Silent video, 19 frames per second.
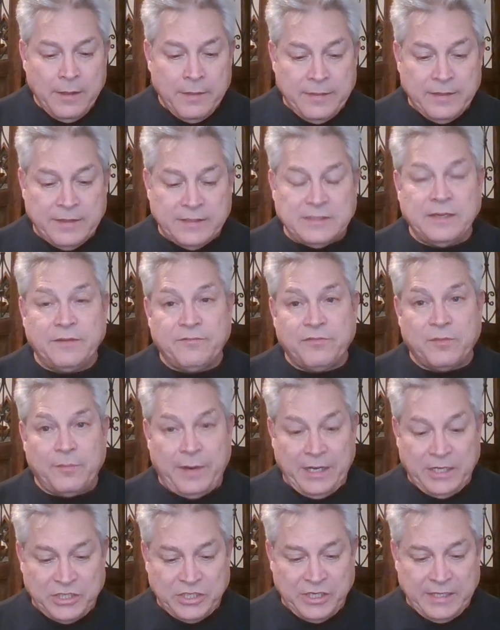This
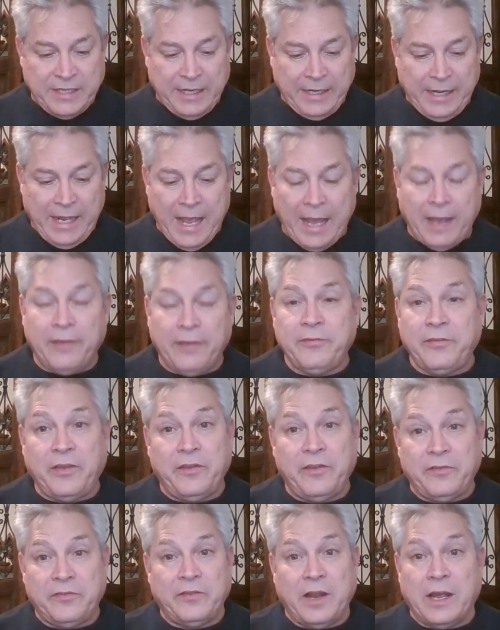information that he has,
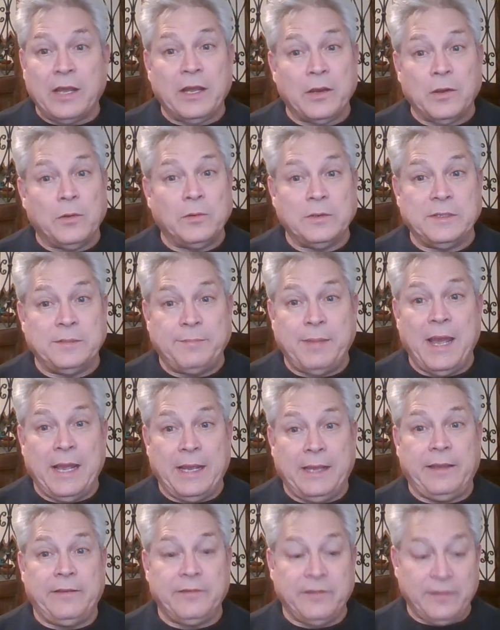he's not going to hold it
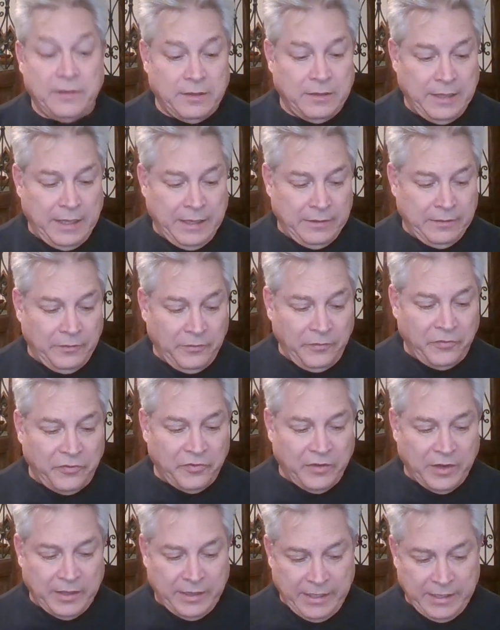back. He's going to let loose
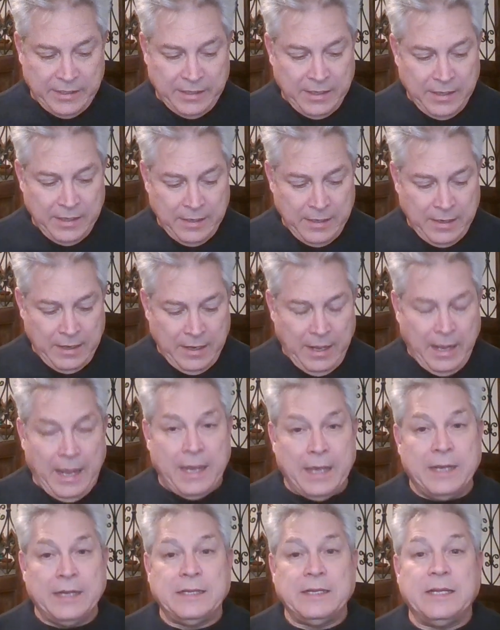on it,
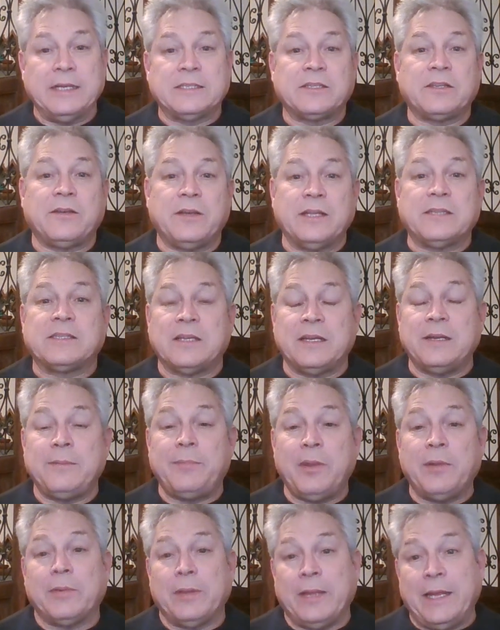and it's it's going to
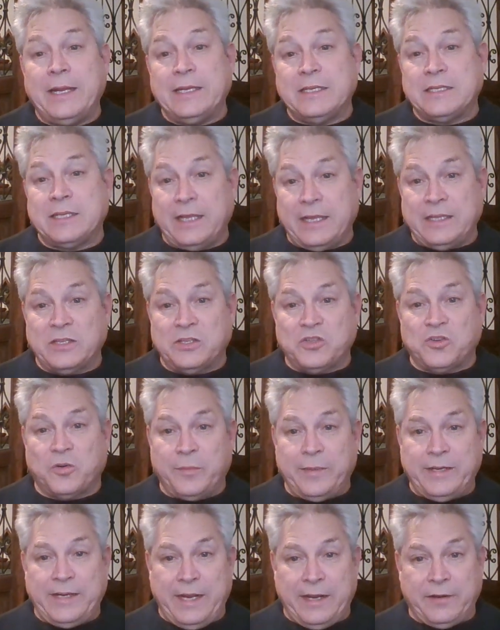be related to like the
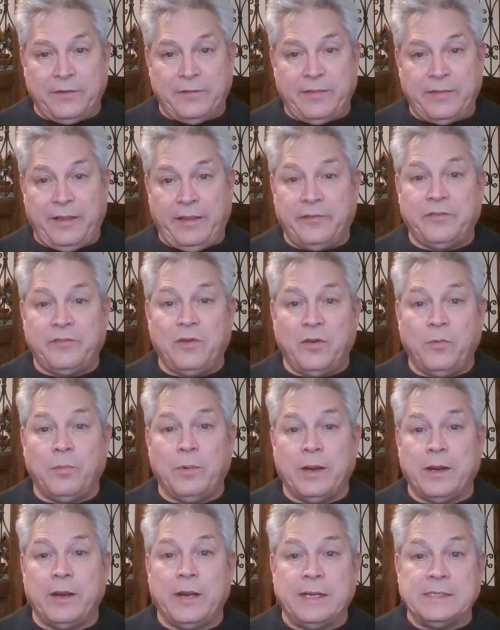Stormy Daniel thing. So
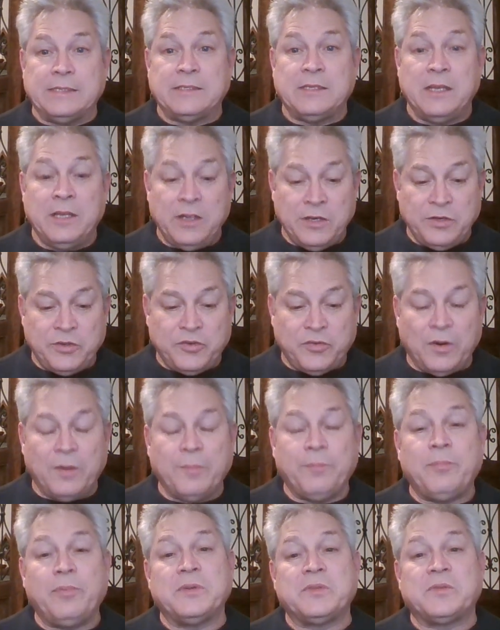whereas
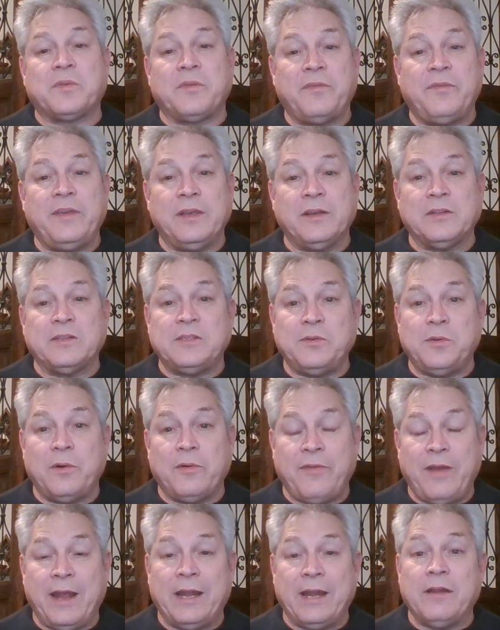Trump was revealed to
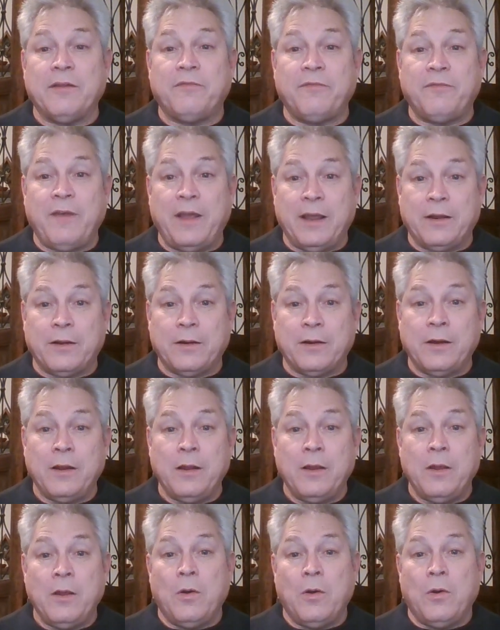have had an affair
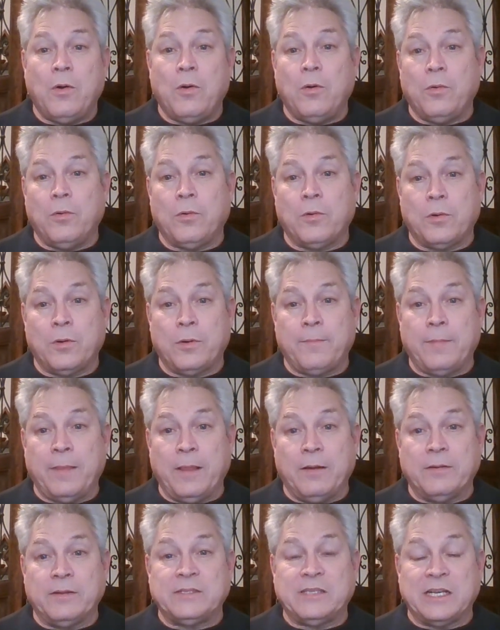or you
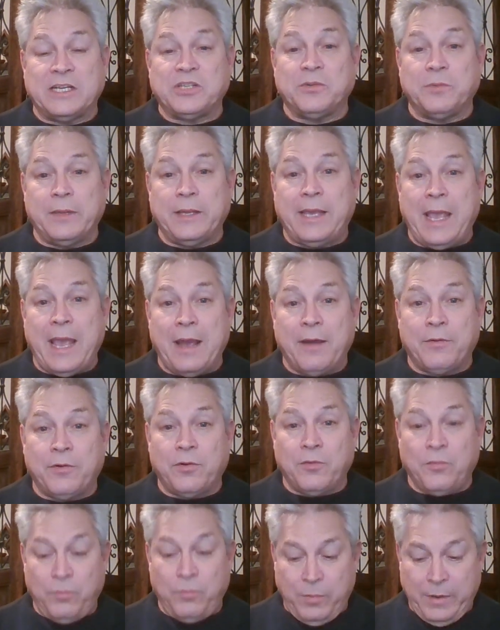know, a sexual
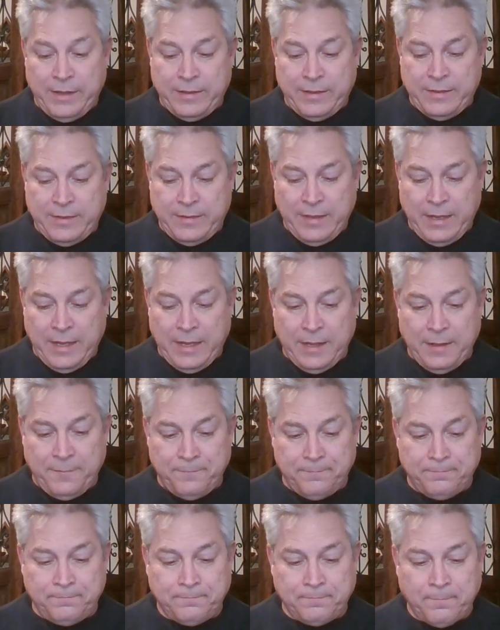encounter with
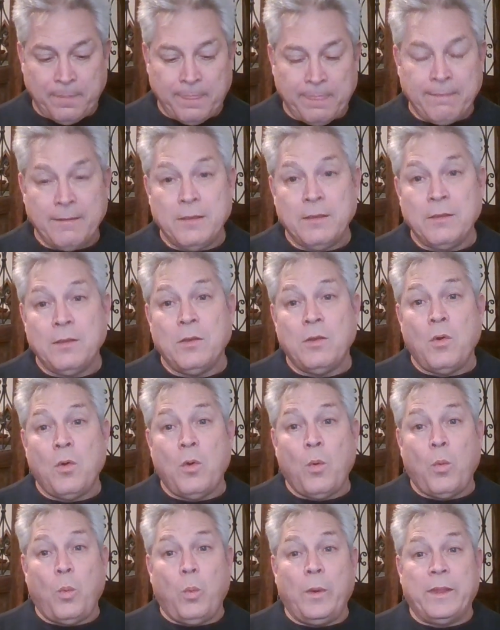um,
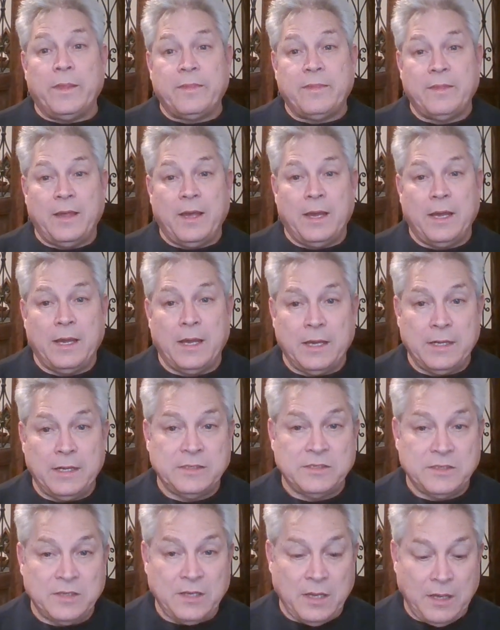with
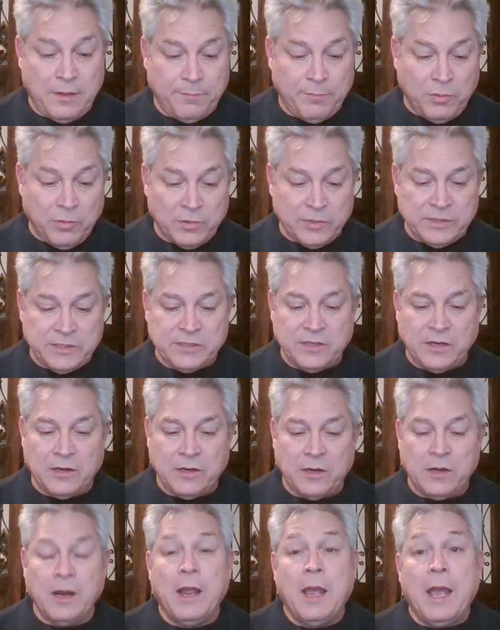uh, a porn
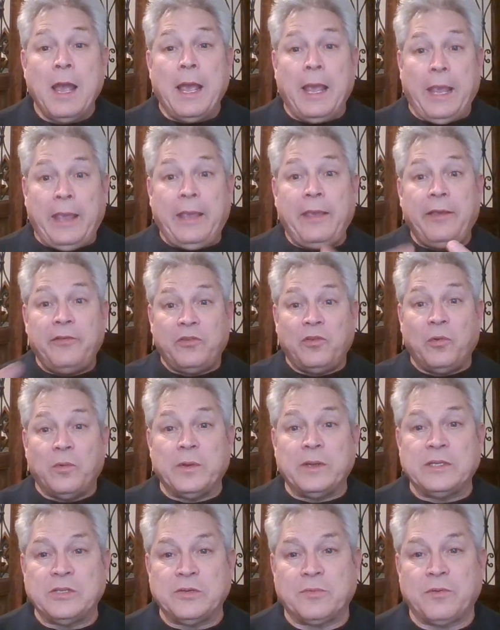star, he's
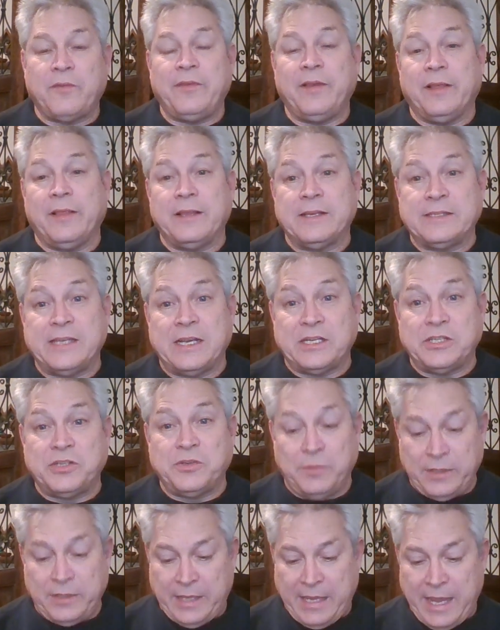going to reveal a
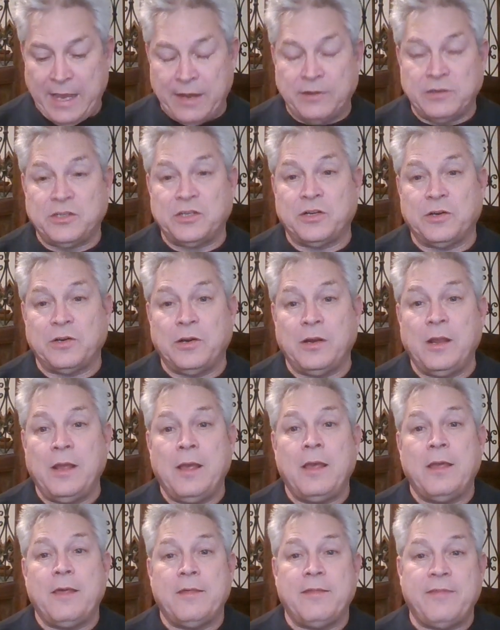sexual encounter
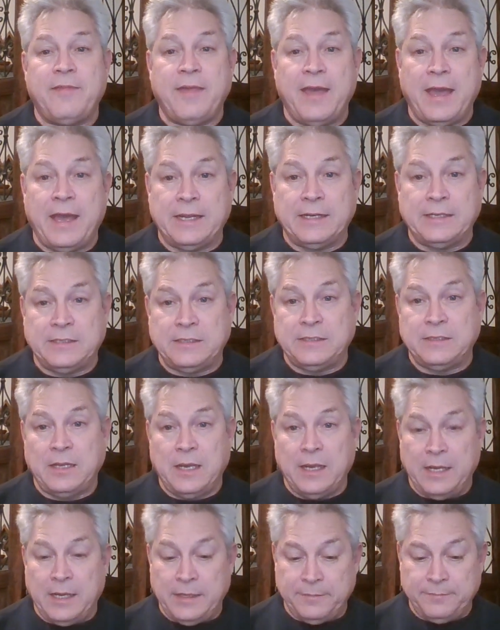that
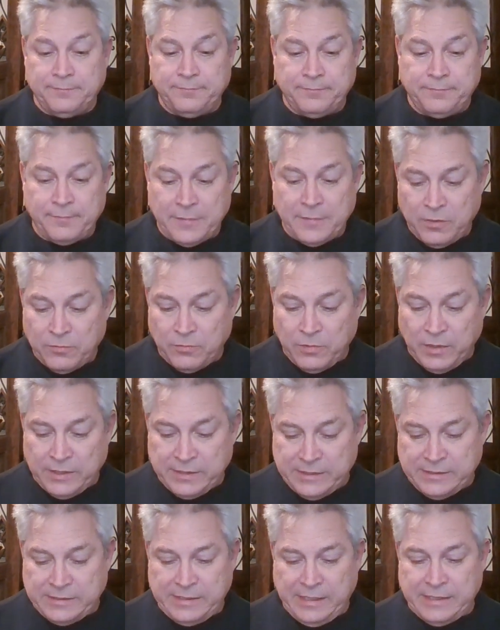um, Ron
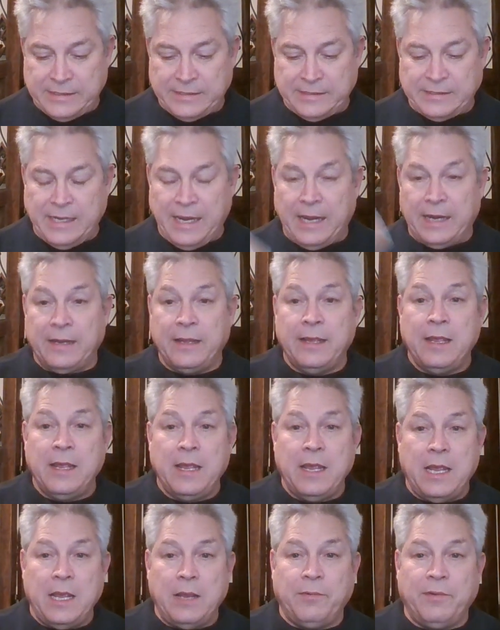DeSantis had,
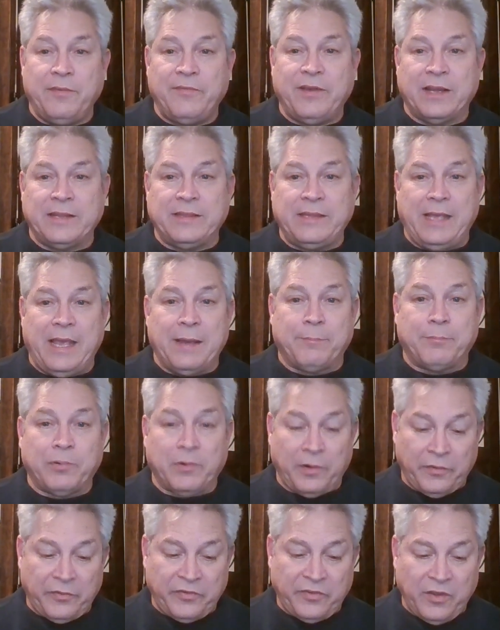and we've got the
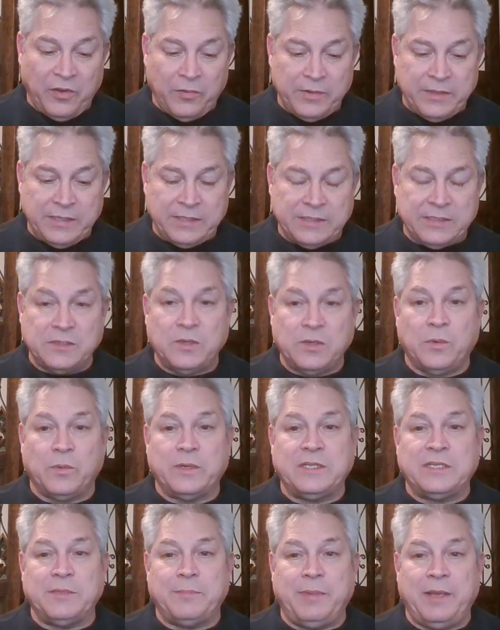Emperor. So this is
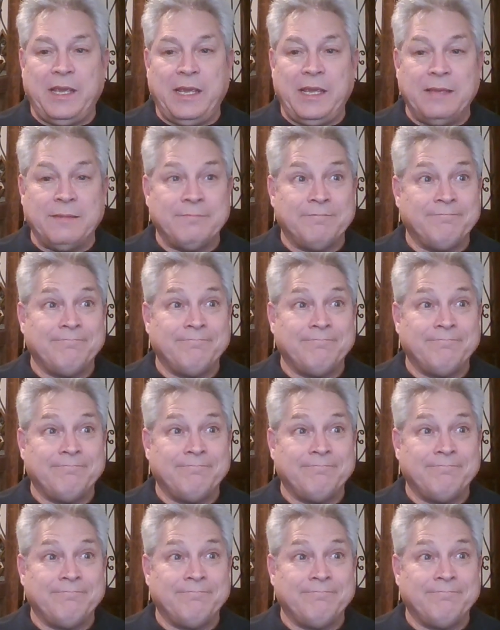going to be